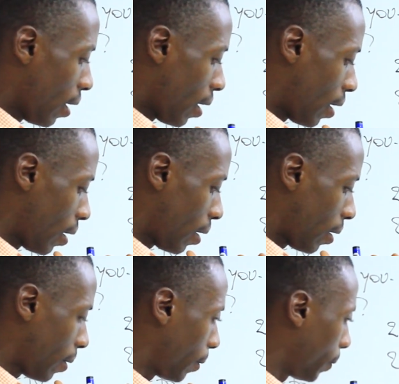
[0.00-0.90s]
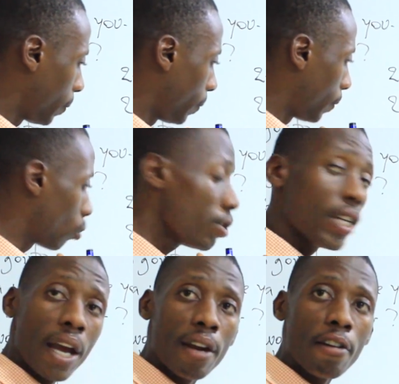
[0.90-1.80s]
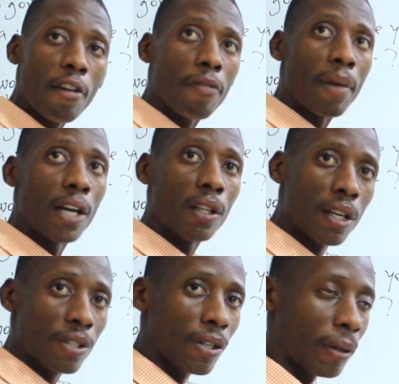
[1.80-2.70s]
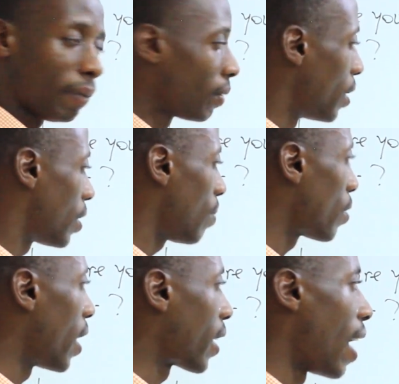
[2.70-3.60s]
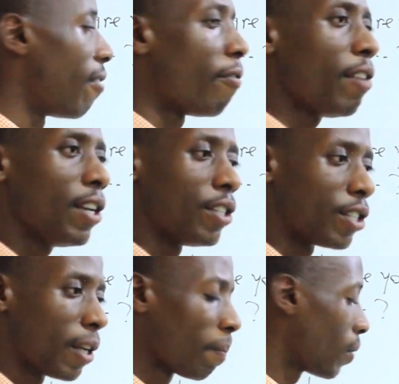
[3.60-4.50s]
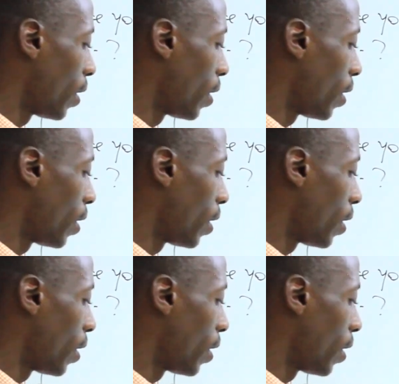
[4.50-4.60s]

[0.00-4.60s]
to the end of my lesson. It seems like I have finished.